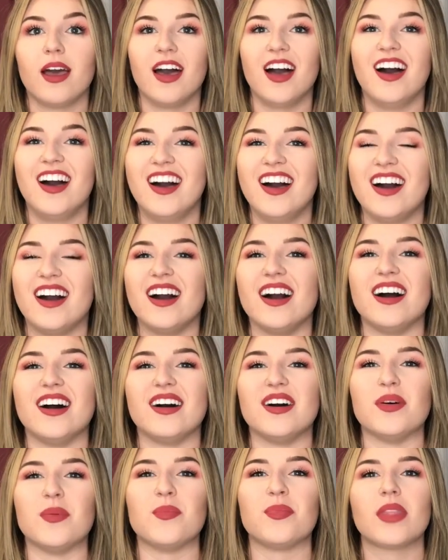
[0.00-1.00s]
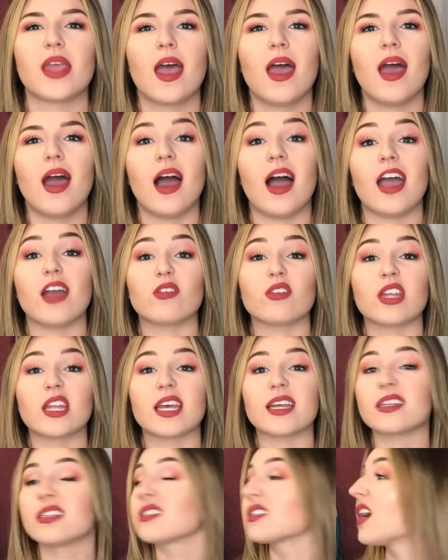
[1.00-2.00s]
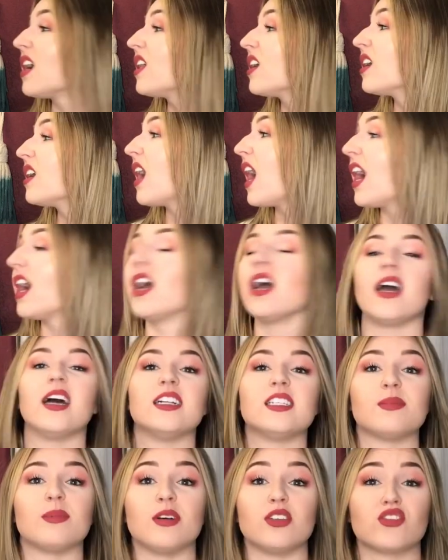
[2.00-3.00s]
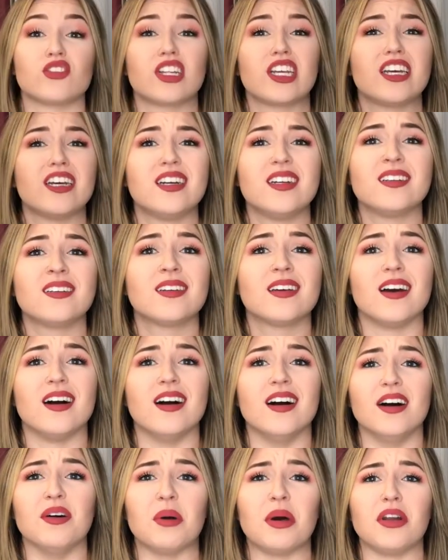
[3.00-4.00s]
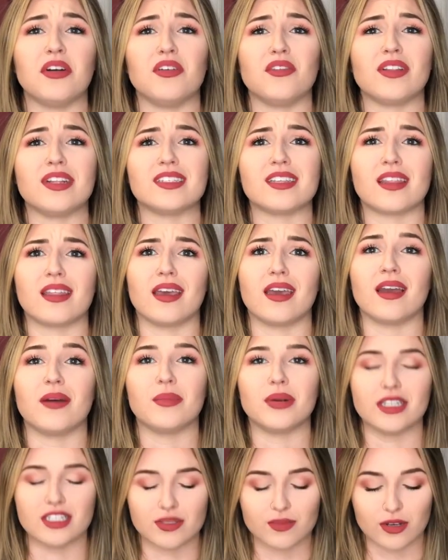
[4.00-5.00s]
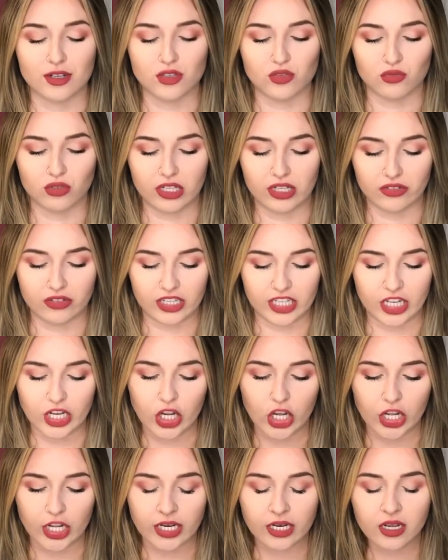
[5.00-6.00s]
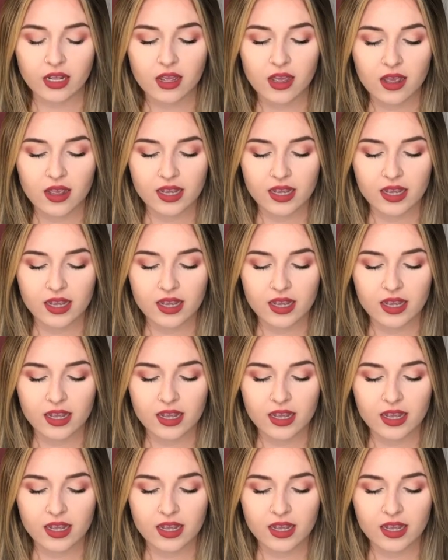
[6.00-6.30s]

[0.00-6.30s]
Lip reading: I really like this color. It smells really good. I don't know if that's a thing, but it smells really, really good.